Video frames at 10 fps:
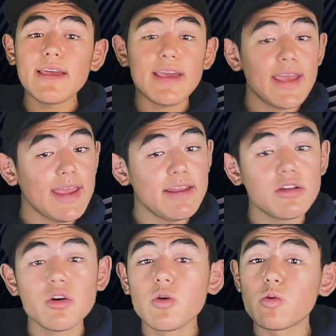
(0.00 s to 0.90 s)
8,
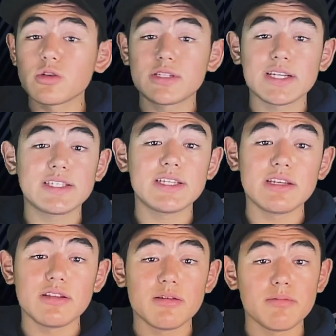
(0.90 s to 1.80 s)
or
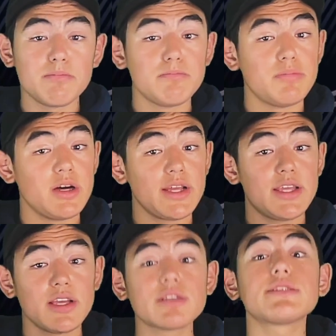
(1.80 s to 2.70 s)
16. But
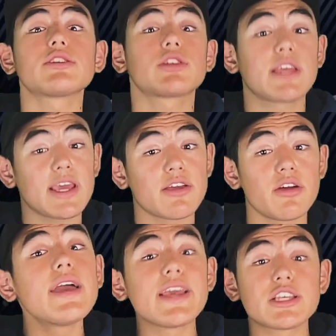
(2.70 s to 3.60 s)
here's the
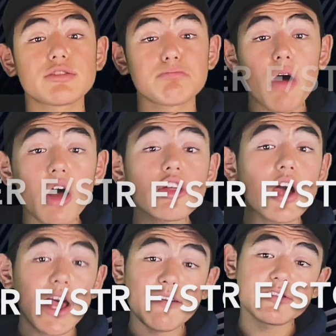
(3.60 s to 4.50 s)
kicker. A
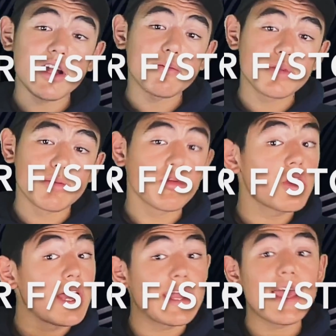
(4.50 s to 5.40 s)
smaller f-stop number
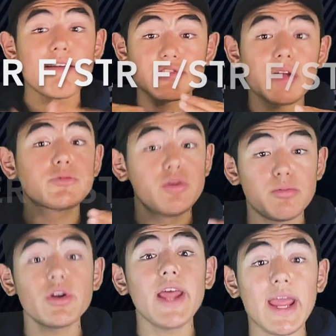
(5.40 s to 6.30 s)
like f-stop
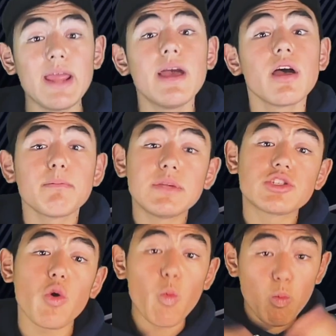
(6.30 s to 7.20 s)
2.8
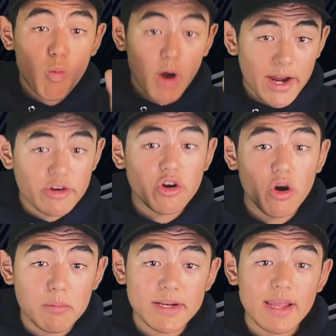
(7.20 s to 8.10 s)
means a wider
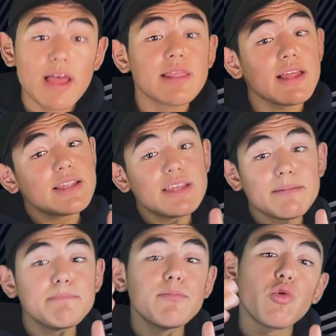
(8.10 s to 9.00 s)
opening, letting
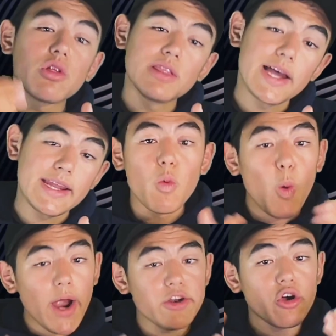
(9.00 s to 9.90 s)
in more light.
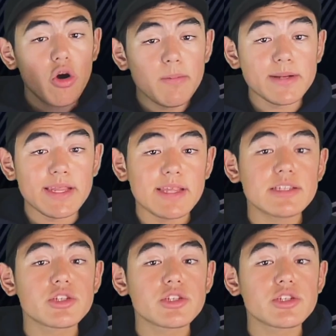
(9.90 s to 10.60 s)
Wider openings